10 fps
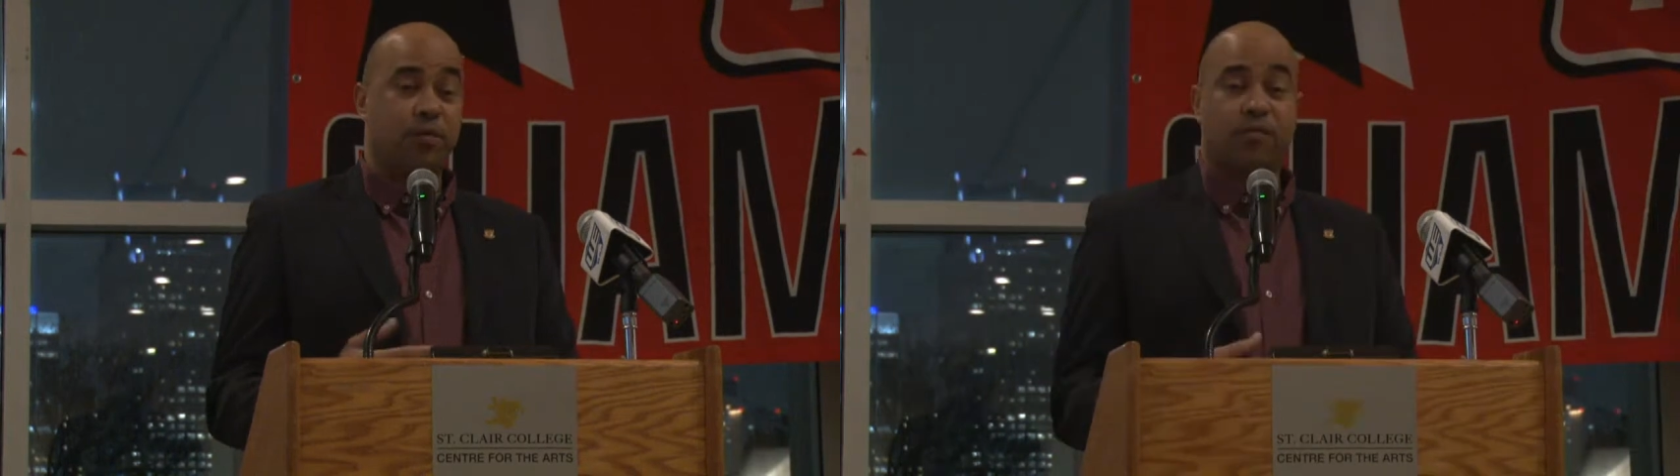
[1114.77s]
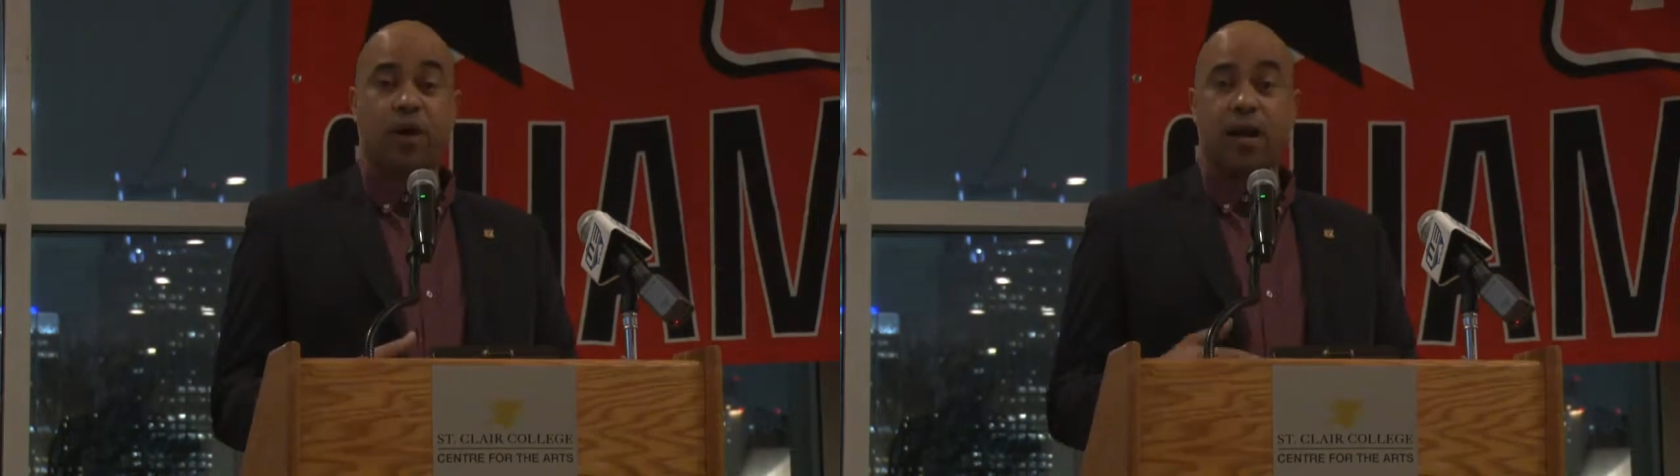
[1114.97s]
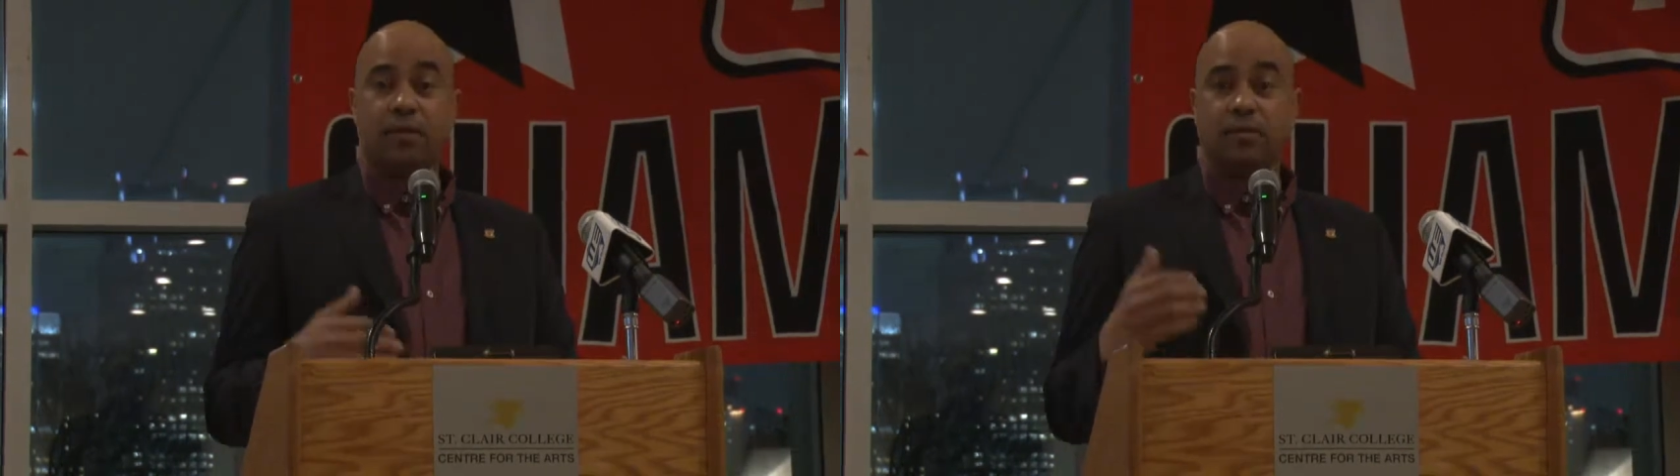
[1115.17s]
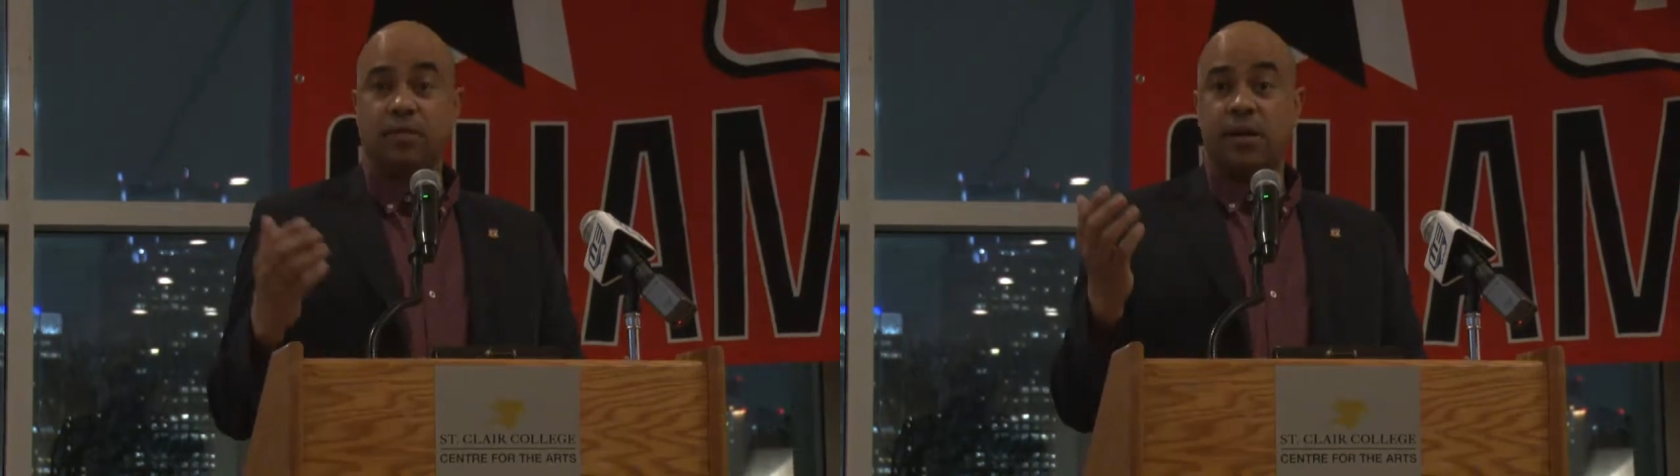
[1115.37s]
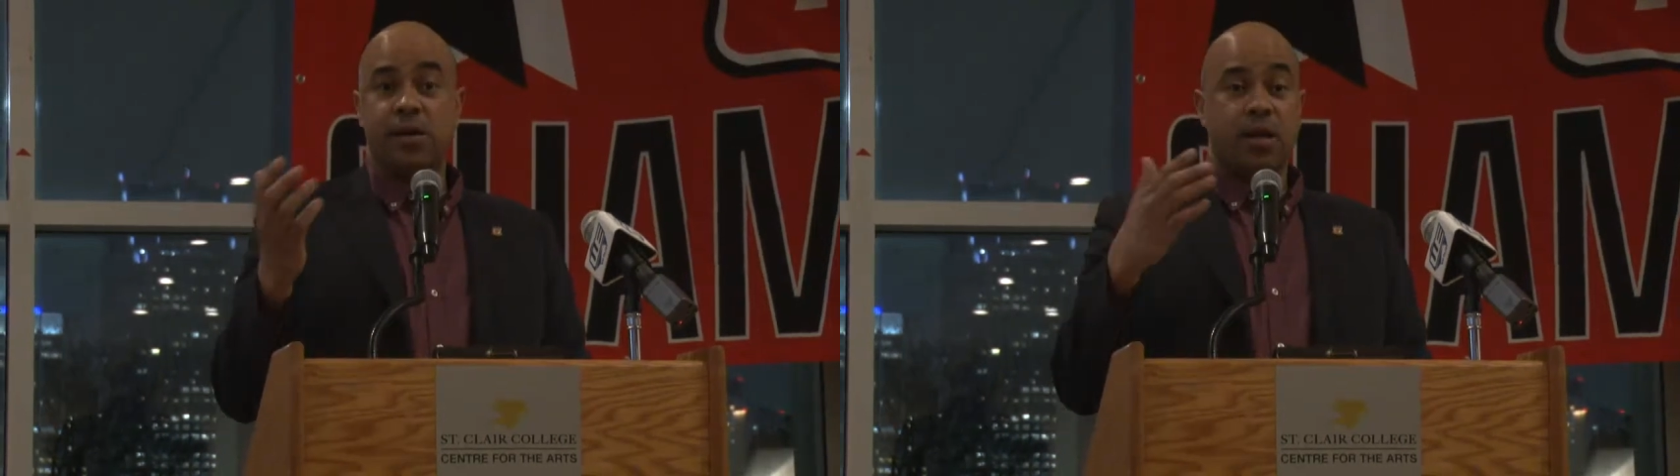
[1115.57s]

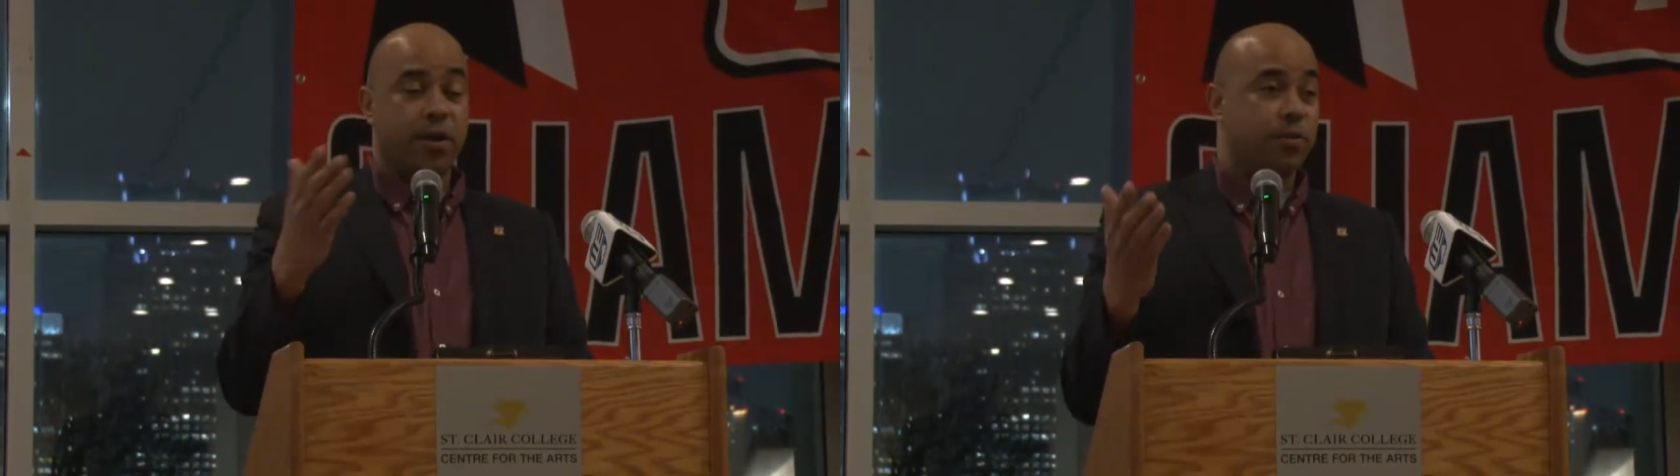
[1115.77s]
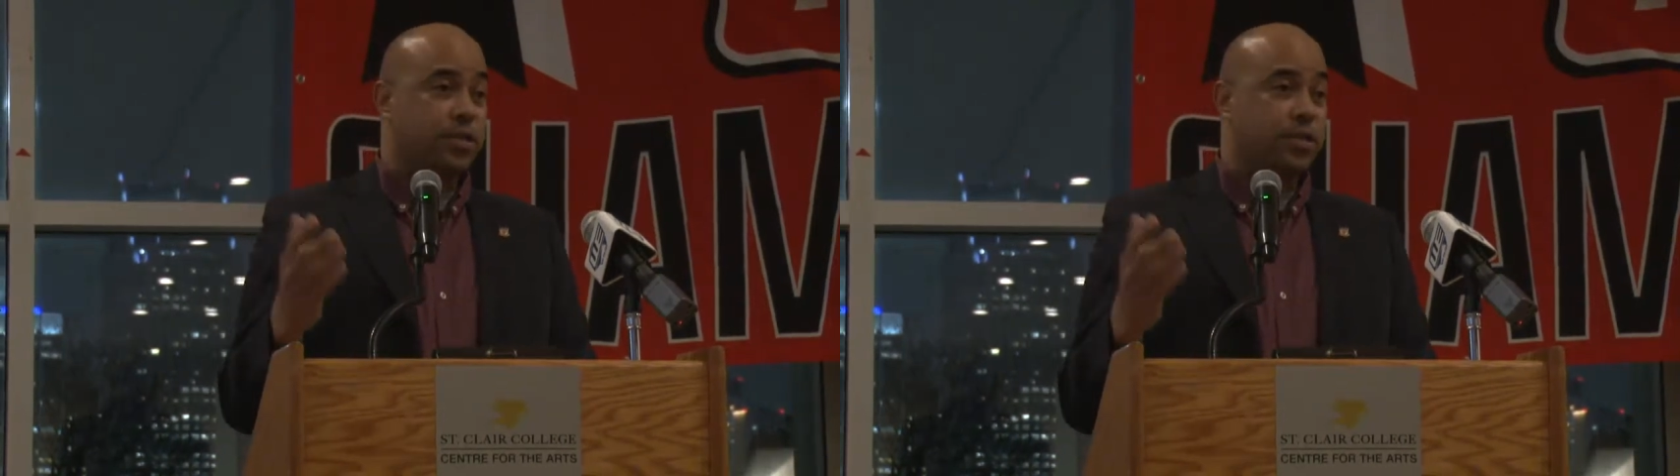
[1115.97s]
friends, your